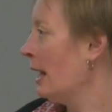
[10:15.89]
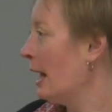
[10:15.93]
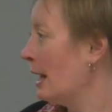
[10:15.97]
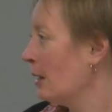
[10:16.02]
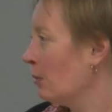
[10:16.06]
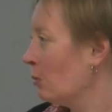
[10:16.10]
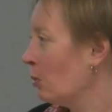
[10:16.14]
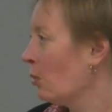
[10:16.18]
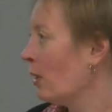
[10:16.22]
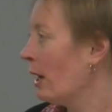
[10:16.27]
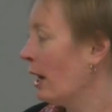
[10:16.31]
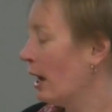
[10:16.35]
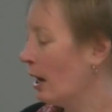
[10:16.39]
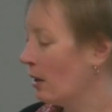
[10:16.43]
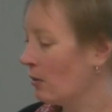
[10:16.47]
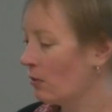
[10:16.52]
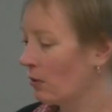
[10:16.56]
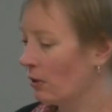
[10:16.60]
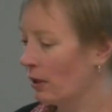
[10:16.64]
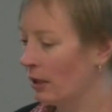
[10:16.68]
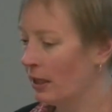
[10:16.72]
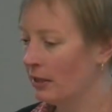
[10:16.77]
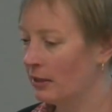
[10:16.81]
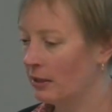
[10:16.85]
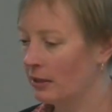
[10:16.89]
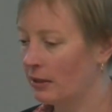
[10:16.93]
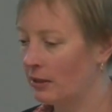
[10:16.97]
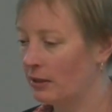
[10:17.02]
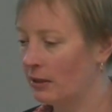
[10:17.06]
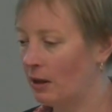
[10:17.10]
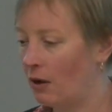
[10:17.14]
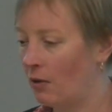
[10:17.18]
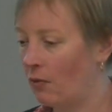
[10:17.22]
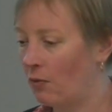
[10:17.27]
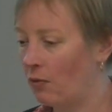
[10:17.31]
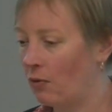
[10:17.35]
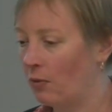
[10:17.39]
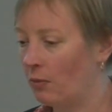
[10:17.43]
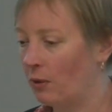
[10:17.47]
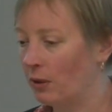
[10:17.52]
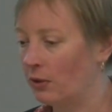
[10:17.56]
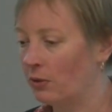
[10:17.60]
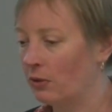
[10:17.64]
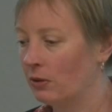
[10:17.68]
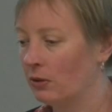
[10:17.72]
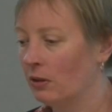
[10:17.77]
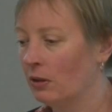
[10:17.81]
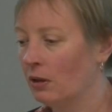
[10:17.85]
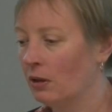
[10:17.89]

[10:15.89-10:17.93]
animal can't release itself from it.